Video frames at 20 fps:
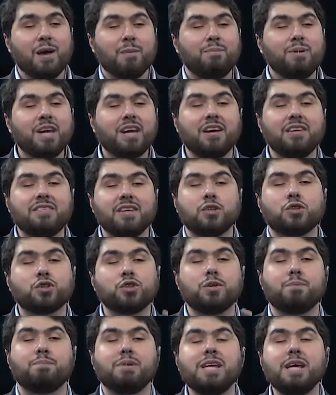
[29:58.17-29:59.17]
Because it
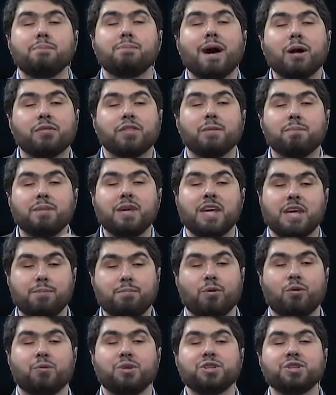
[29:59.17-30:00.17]
should be about the
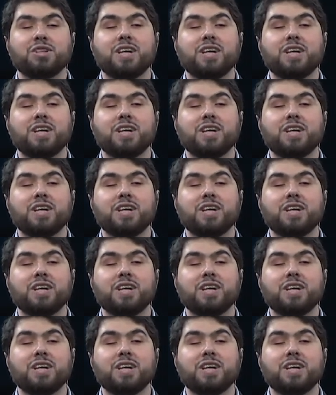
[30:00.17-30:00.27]
people. We should